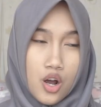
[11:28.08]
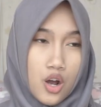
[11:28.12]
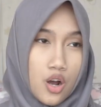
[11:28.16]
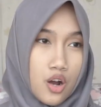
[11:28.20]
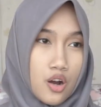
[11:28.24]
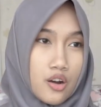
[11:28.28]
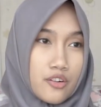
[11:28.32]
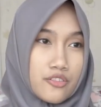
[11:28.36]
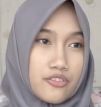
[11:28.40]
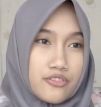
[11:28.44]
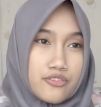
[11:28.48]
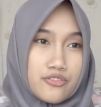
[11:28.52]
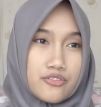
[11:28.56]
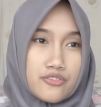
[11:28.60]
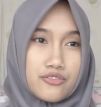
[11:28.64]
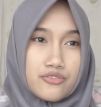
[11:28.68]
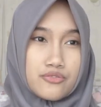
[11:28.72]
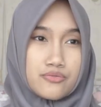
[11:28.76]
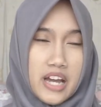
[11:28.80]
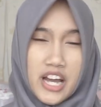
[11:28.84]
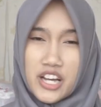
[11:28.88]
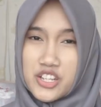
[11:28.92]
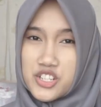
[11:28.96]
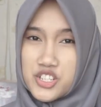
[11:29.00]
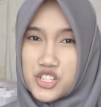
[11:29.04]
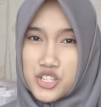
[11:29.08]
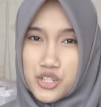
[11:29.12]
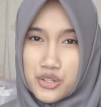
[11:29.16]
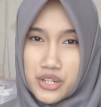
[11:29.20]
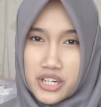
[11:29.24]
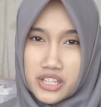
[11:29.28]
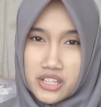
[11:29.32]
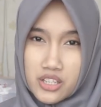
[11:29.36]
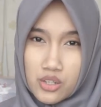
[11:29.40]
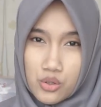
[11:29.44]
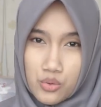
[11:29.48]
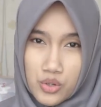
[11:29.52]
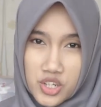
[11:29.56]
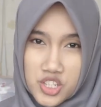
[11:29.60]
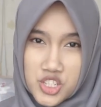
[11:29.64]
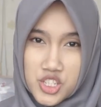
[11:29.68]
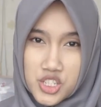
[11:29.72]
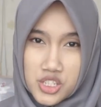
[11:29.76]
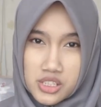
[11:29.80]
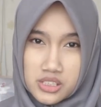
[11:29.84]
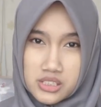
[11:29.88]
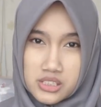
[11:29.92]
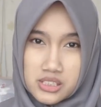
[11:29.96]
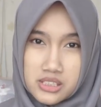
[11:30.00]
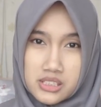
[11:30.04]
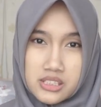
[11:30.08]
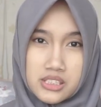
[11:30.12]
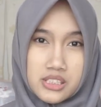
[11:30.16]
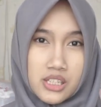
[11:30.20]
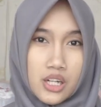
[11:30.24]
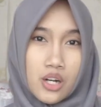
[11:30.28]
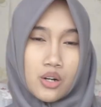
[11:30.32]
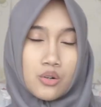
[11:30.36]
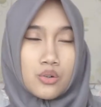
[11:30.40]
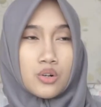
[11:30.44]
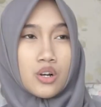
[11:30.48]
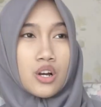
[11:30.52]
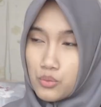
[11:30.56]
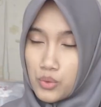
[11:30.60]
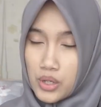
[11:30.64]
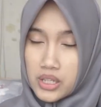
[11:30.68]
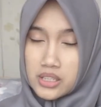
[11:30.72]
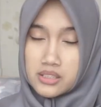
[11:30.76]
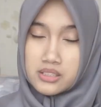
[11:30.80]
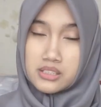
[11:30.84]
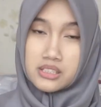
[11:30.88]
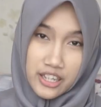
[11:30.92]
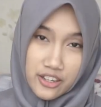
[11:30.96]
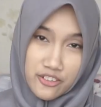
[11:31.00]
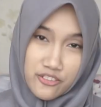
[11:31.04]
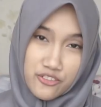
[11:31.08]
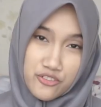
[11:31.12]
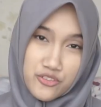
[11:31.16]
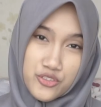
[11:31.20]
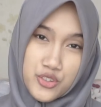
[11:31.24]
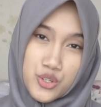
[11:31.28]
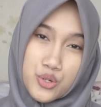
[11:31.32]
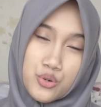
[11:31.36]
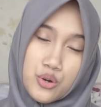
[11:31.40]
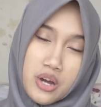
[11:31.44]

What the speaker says: of answering the questions. So, if you